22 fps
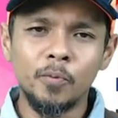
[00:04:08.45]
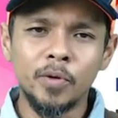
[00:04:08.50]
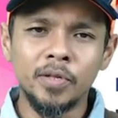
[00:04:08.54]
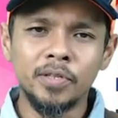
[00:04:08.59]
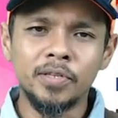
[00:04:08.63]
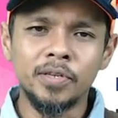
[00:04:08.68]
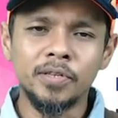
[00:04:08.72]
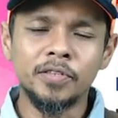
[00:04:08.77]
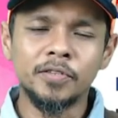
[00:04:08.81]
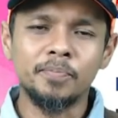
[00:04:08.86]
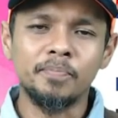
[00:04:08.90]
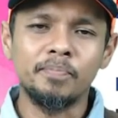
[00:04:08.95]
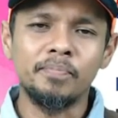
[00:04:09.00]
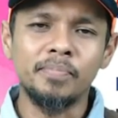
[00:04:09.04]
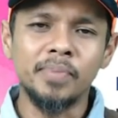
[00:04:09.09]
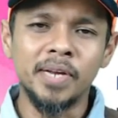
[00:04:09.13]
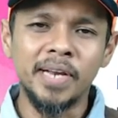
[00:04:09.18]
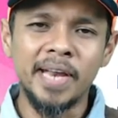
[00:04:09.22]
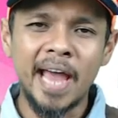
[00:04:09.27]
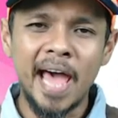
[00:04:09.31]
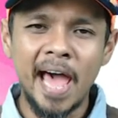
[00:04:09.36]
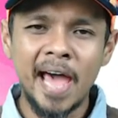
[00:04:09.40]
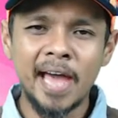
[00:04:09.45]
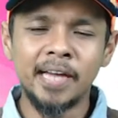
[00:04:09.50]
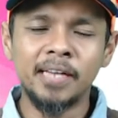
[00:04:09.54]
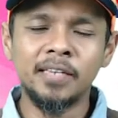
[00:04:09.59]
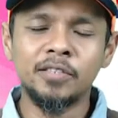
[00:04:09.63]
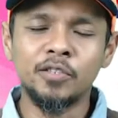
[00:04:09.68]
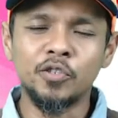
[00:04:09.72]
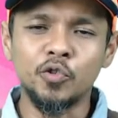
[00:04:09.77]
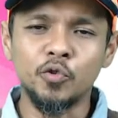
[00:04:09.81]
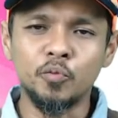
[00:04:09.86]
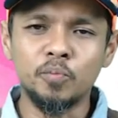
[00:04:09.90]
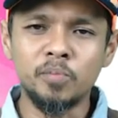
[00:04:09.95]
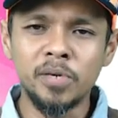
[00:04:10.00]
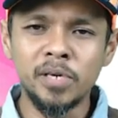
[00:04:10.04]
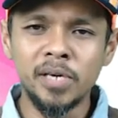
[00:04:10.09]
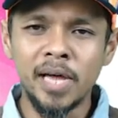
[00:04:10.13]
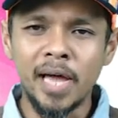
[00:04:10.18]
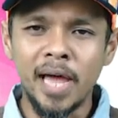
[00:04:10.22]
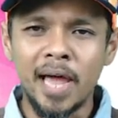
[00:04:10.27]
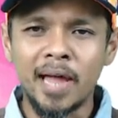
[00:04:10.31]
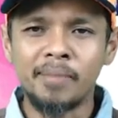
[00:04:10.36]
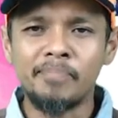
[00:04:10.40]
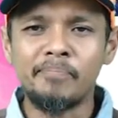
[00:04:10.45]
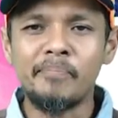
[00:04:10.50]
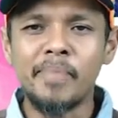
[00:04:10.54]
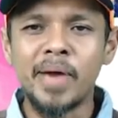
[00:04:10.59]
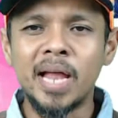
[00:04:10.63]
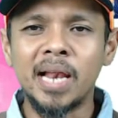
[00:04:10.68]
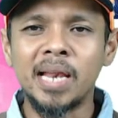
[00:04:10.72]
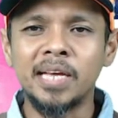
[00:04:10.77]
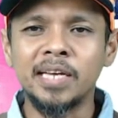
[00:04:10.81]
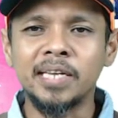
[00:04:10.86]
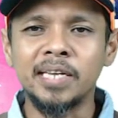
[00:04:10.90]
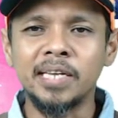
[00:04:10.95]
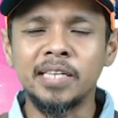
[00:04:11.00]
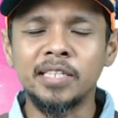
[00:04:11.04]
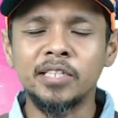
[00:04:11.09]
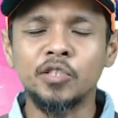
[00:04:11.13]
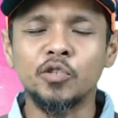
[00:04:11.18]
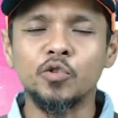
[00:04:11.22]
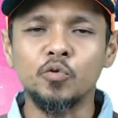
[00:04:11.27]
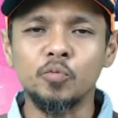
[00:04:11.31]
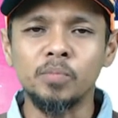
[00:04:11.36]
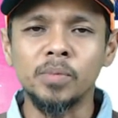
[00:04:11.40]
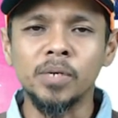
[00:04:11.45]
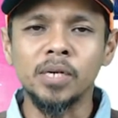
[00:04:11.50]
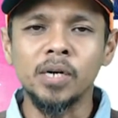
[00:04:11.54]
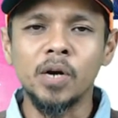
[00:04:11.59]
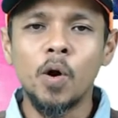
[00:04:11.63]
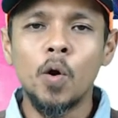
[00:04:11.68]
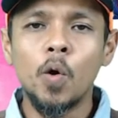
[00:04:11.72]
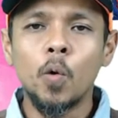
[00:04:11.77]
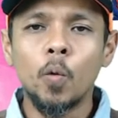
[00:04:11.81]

which is benign tumor and malignant tumor.